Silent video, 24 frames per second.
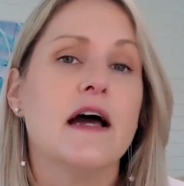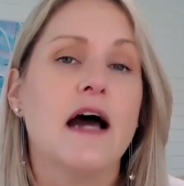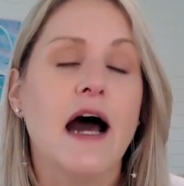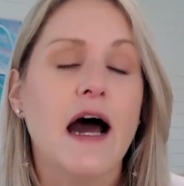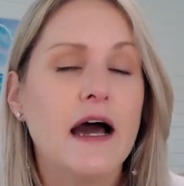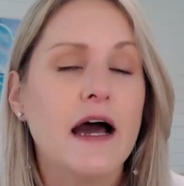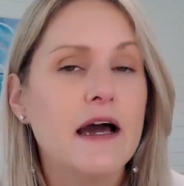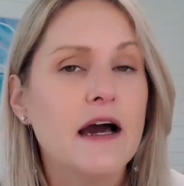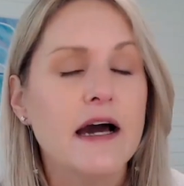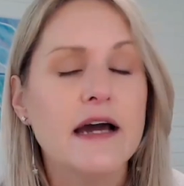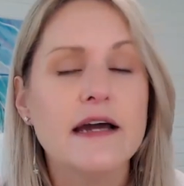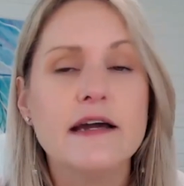
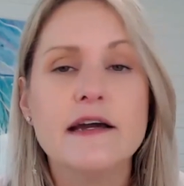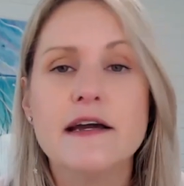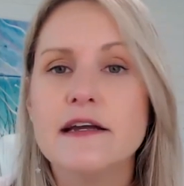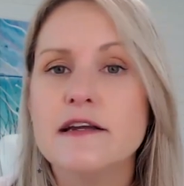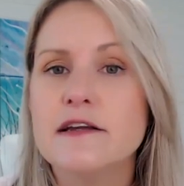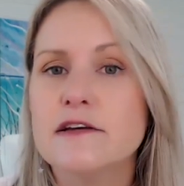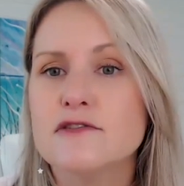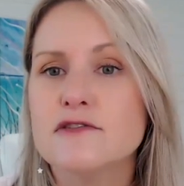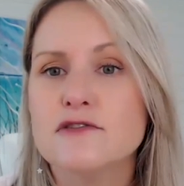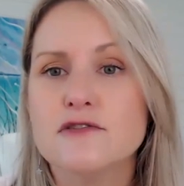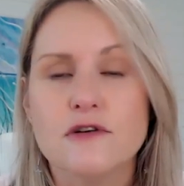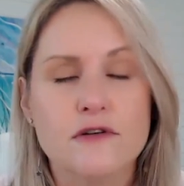I, I
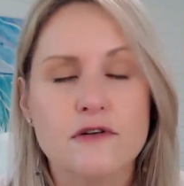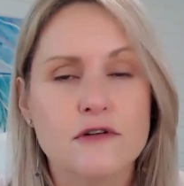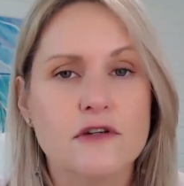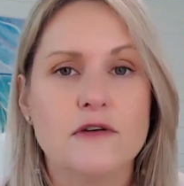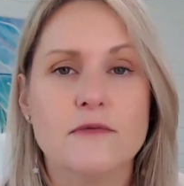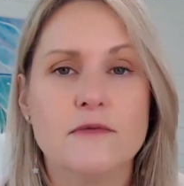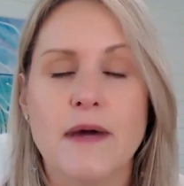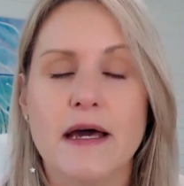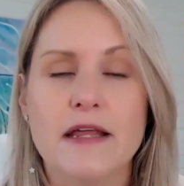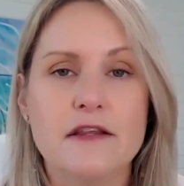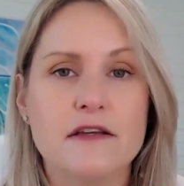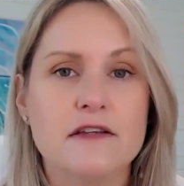can assure you,
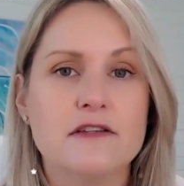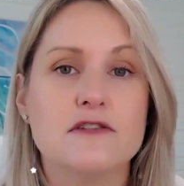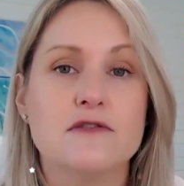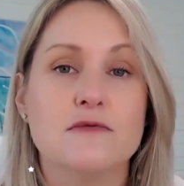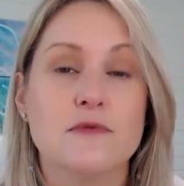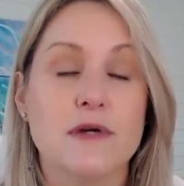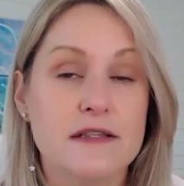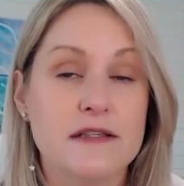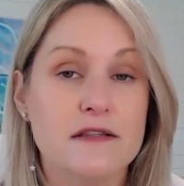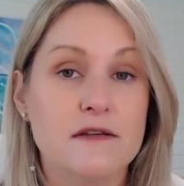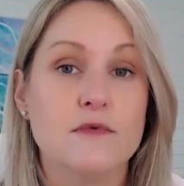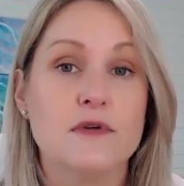Mother
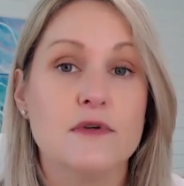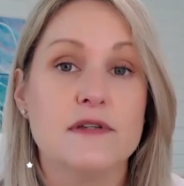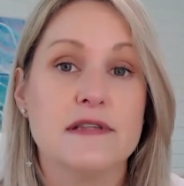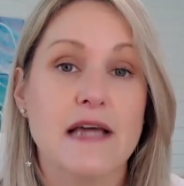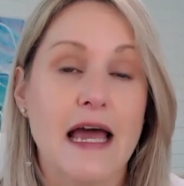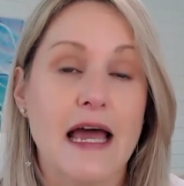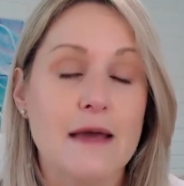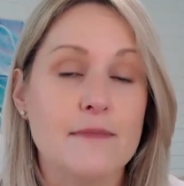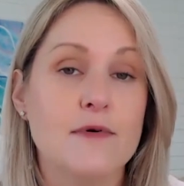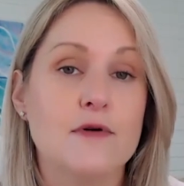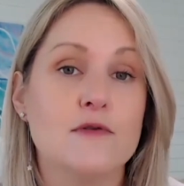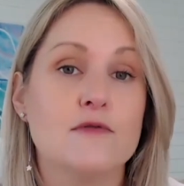Teresa was
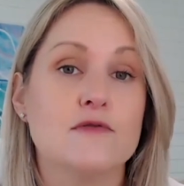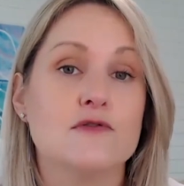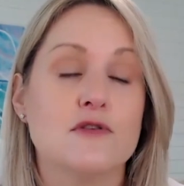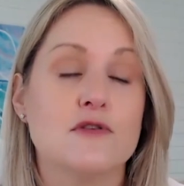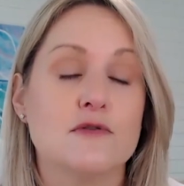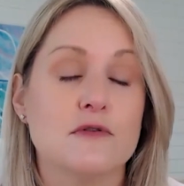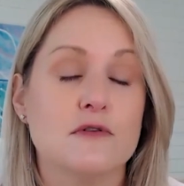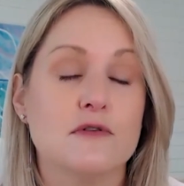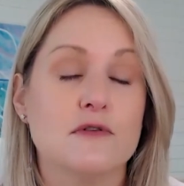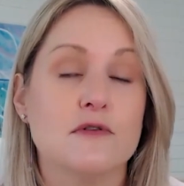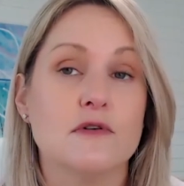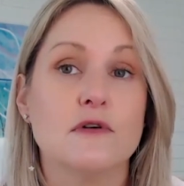able
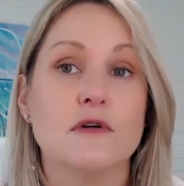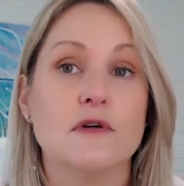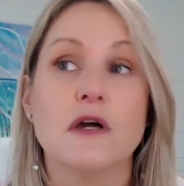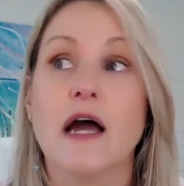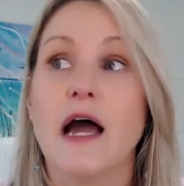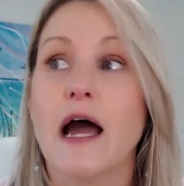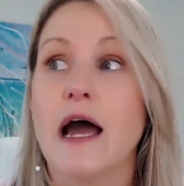to,